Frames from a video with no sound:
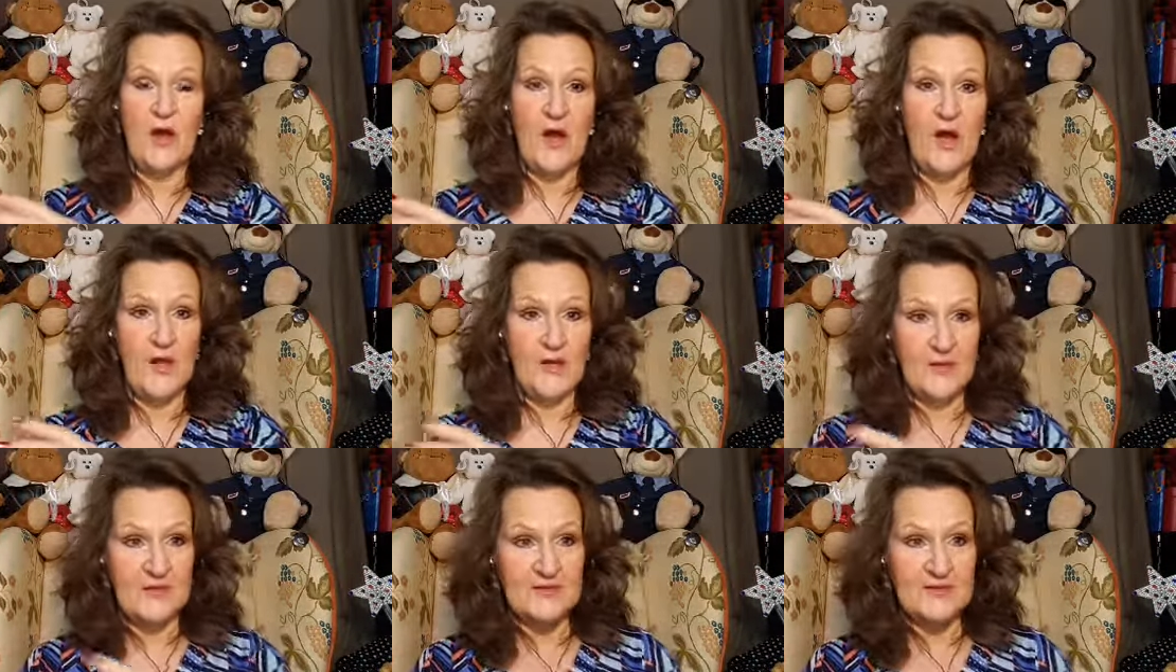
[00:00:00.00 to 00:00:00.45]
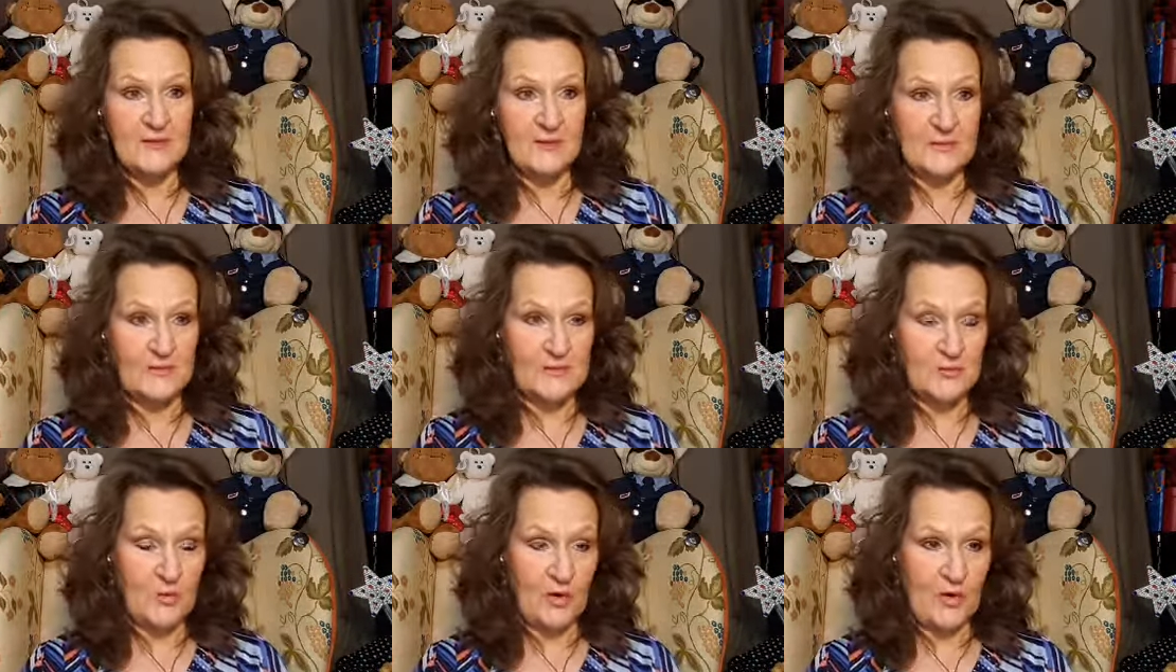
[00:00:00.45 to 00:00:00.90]
all I did
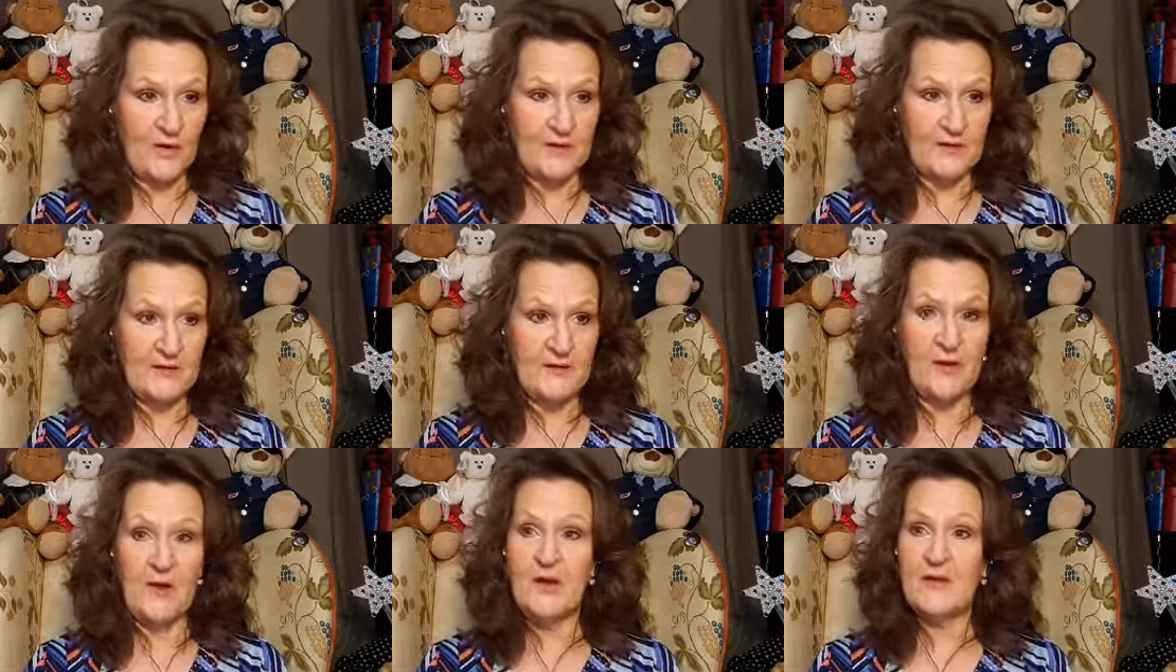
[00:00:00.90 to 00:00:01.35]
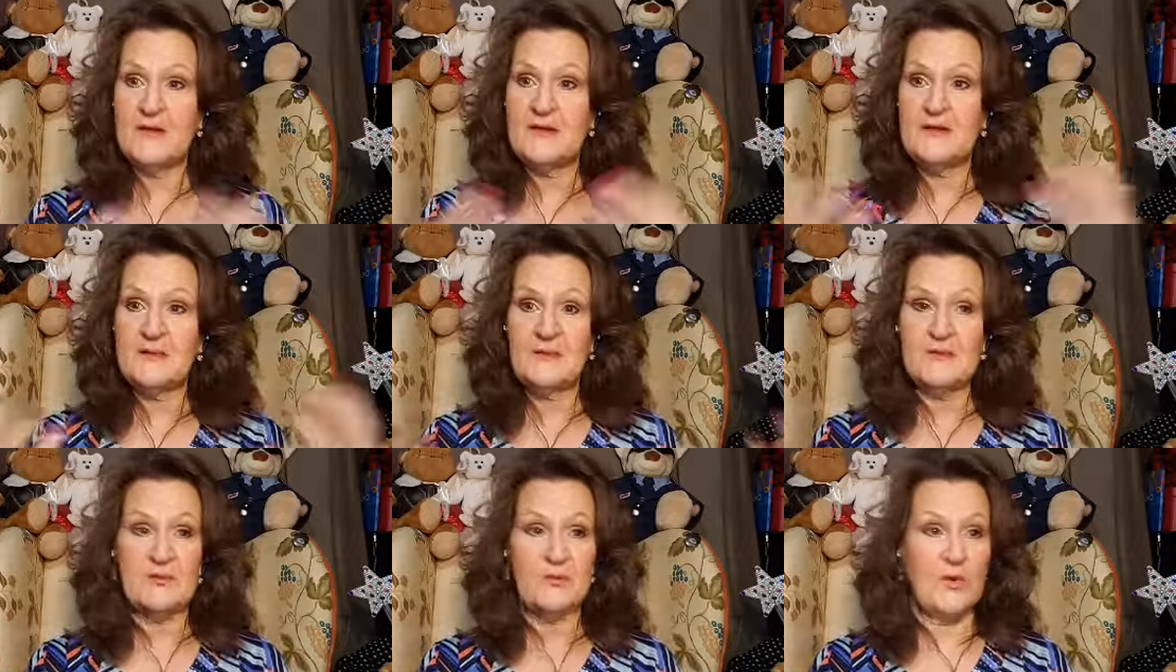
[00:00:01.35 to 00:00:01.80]
was work. All I
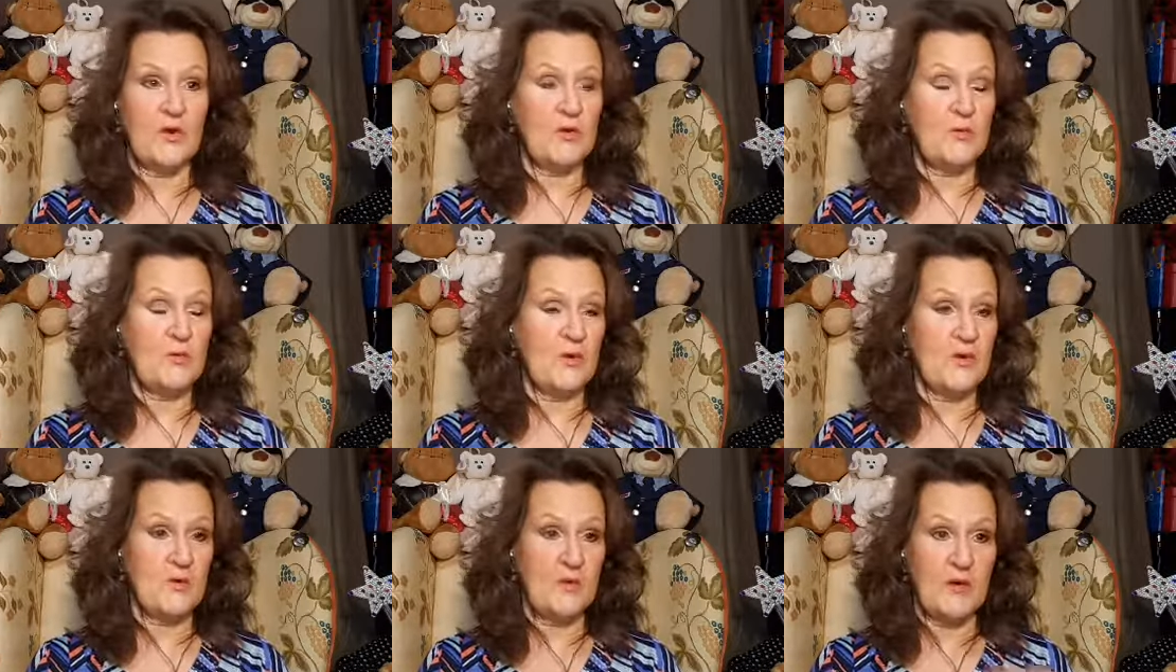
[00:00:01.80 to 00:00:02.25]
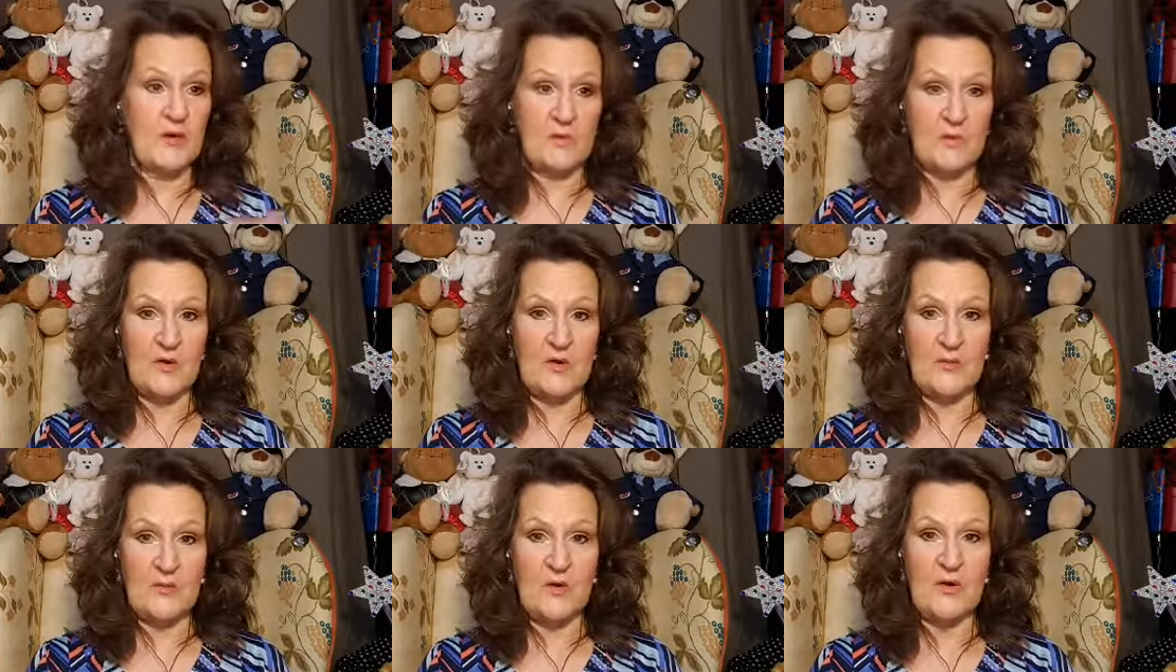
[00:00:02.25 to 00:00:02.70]
did was work, work, work,
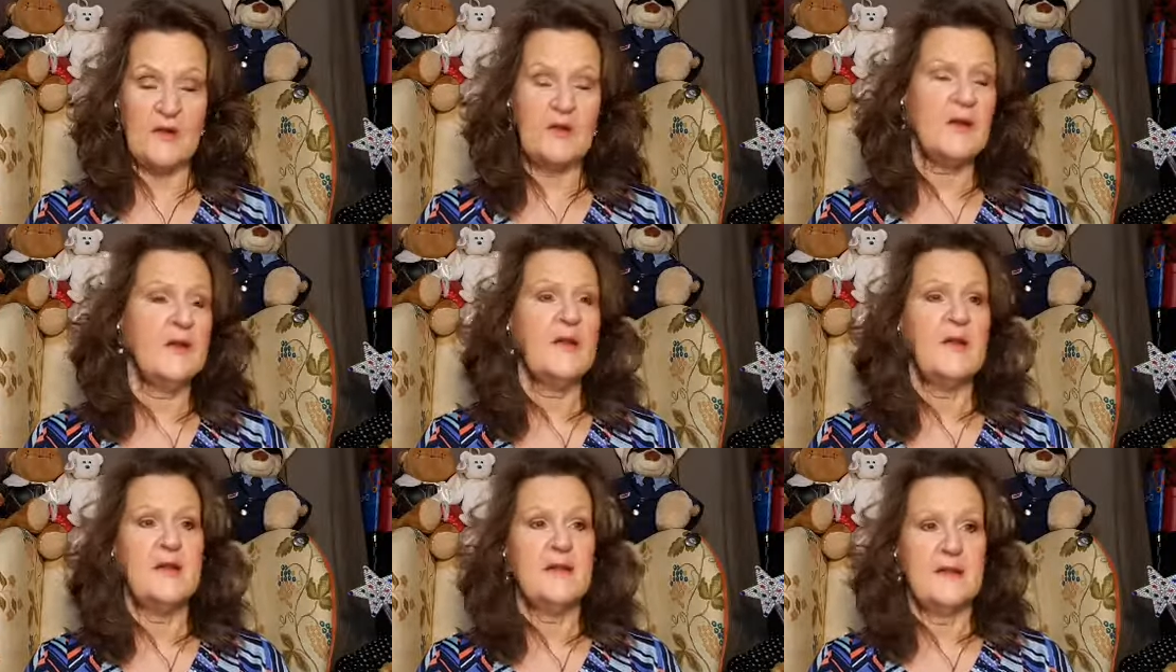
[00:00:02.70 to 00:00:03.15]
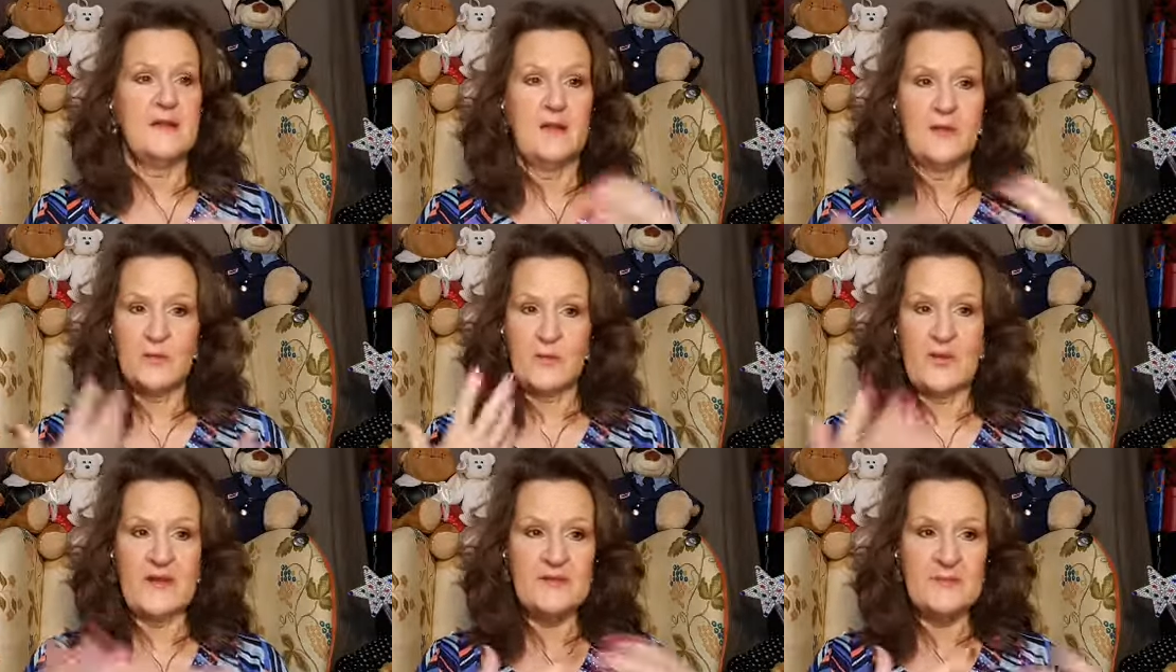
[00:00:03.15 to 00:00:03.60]
work, work, you
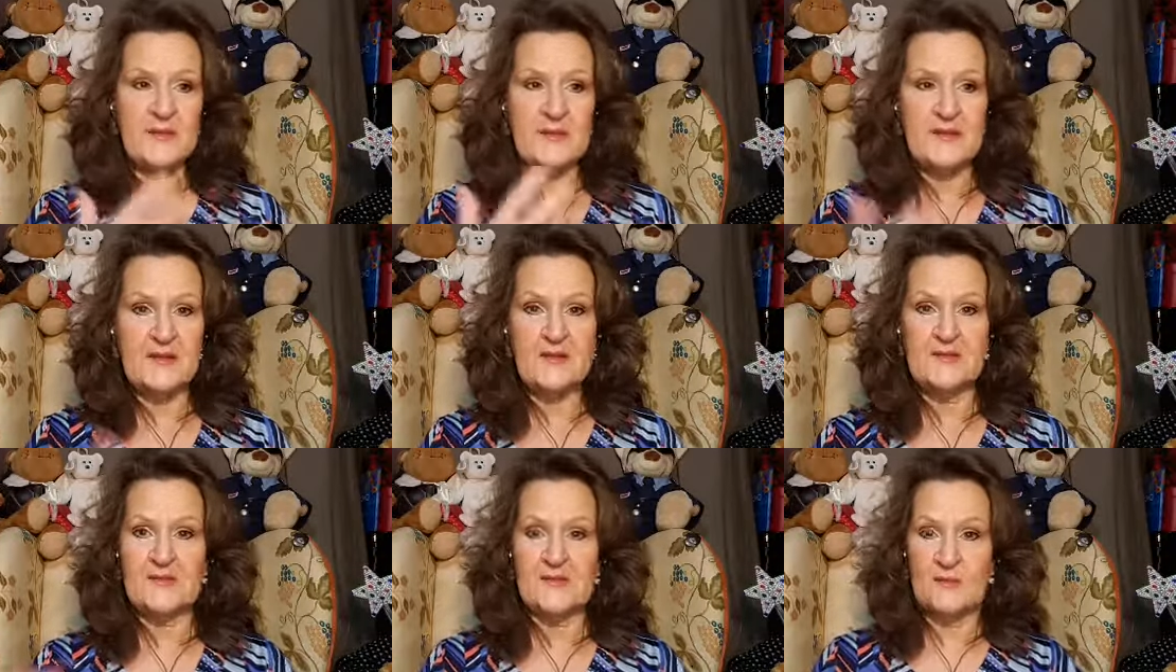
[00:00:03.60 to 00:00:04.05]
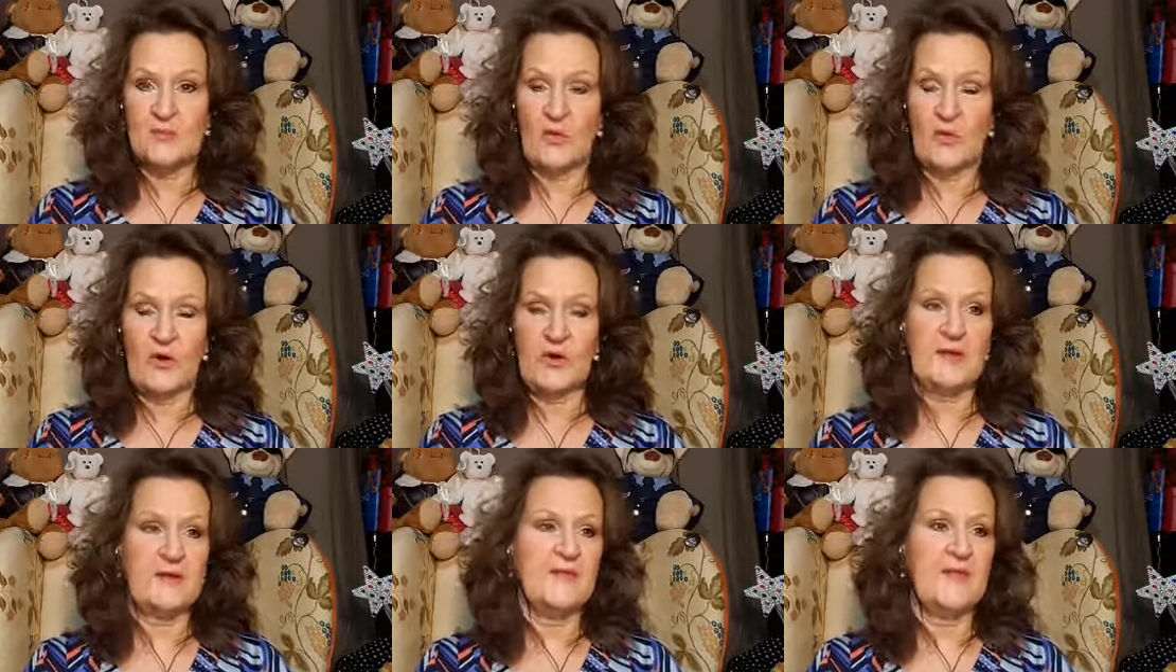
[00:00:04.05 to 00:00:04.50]
know, raise my kids and
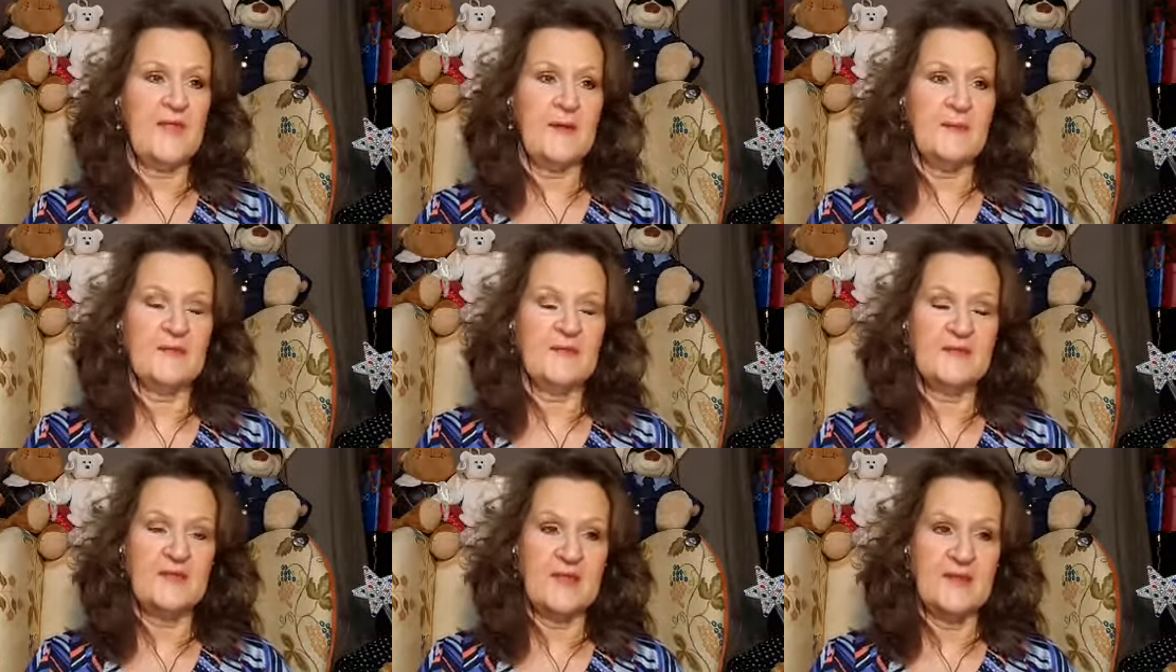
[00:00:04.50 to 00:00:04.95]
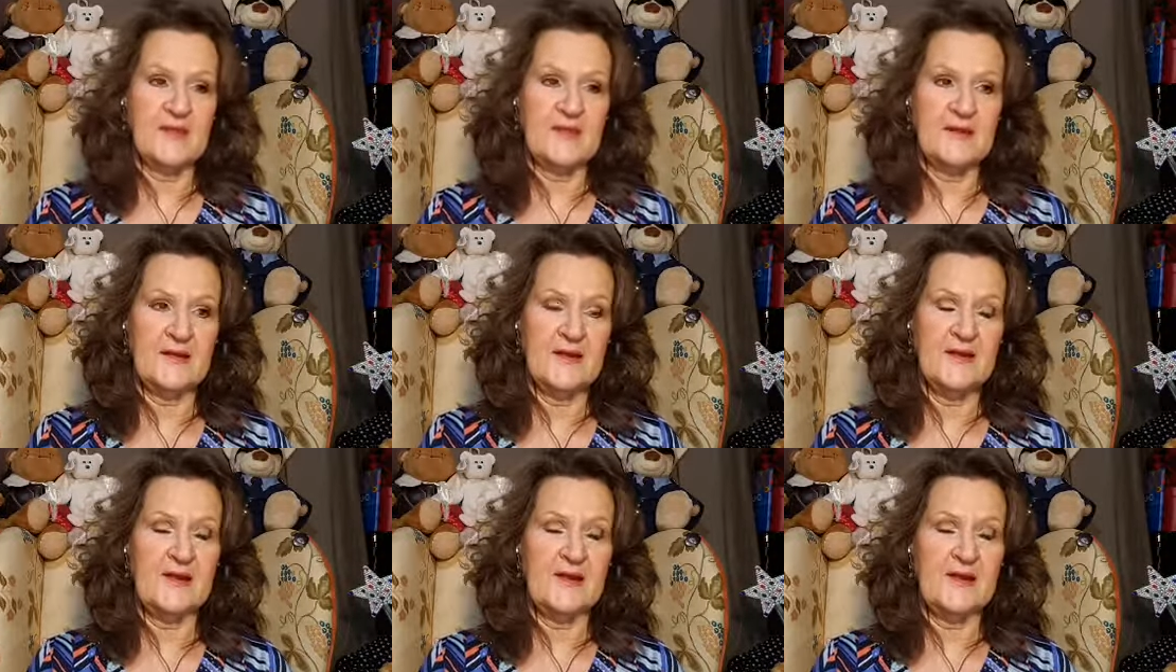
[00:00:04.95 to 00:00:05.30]
work, and that was it.